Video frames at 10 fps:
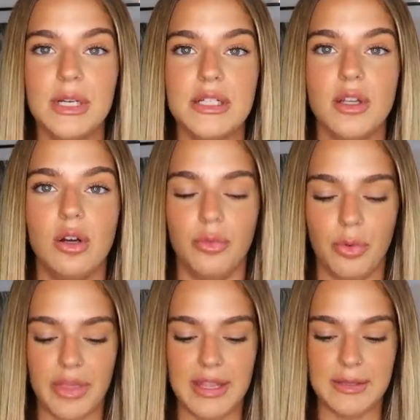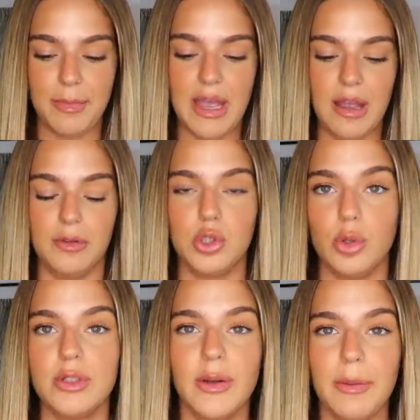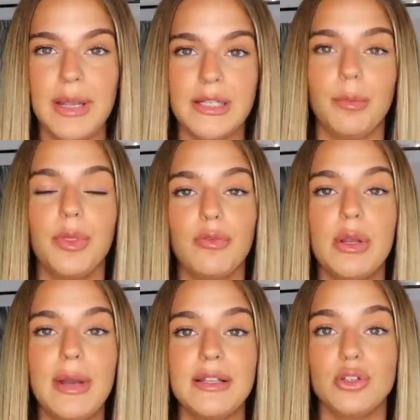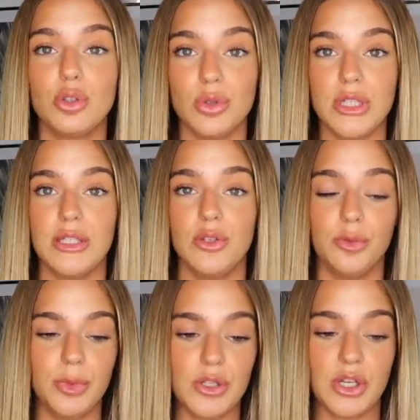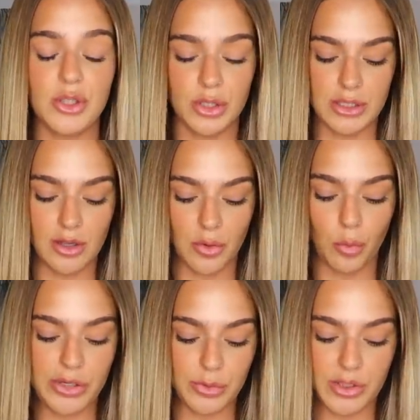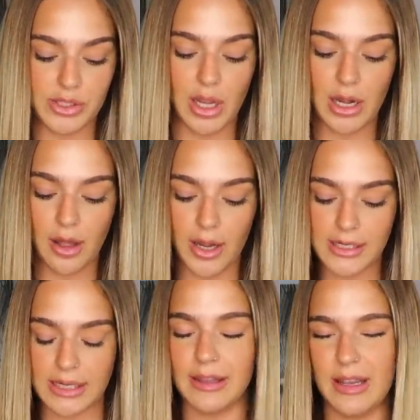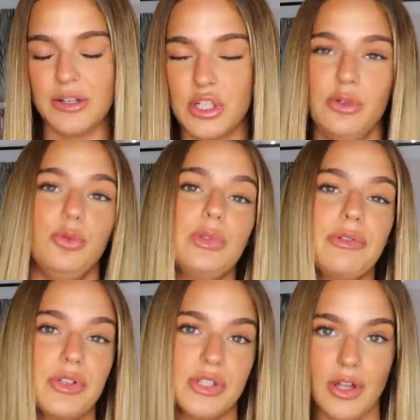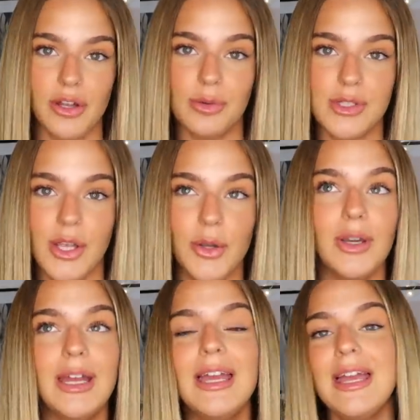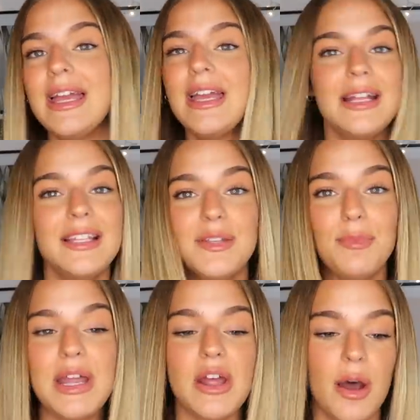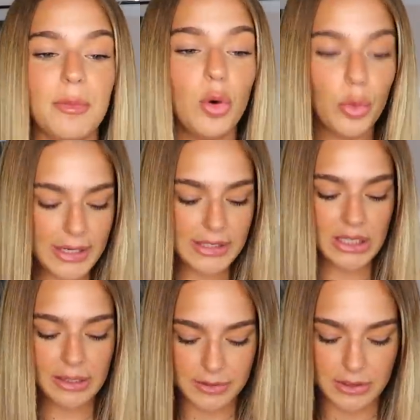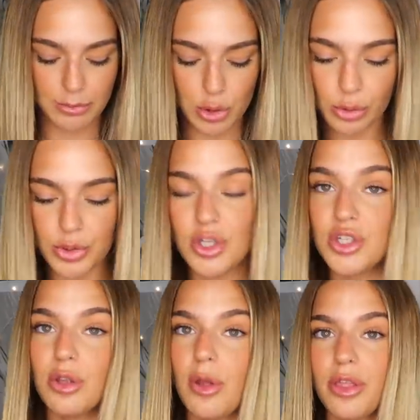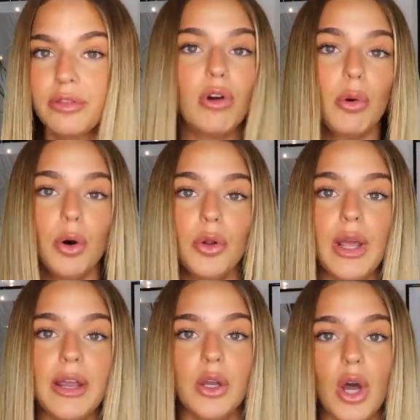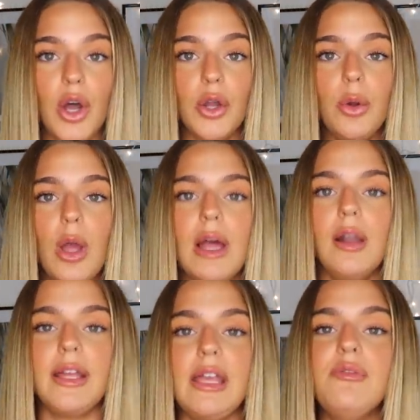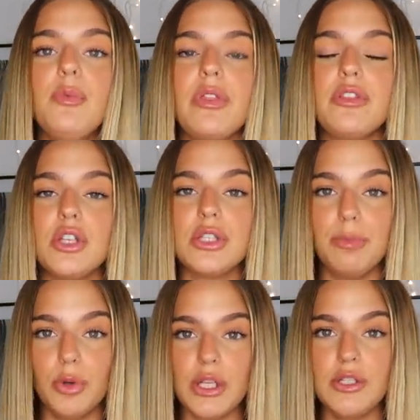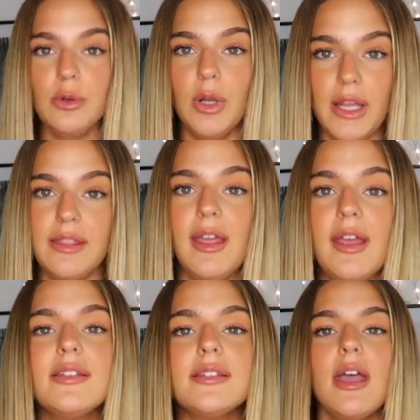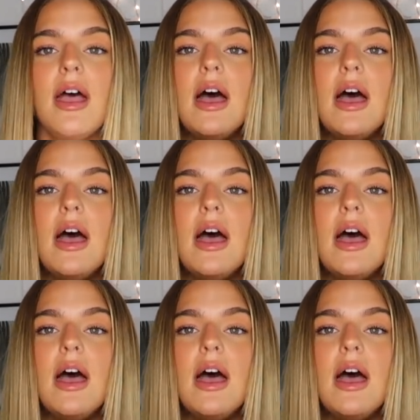going to start off with is a pair of shorts. Now I picked up 3 pairs of shorts in this haul because I couldn't decide on which ones I liked, and they're actually all different styles, so it doesn't matter. I'm always looking for some shorts just to throw on and go, like even with just a bodysuit like this.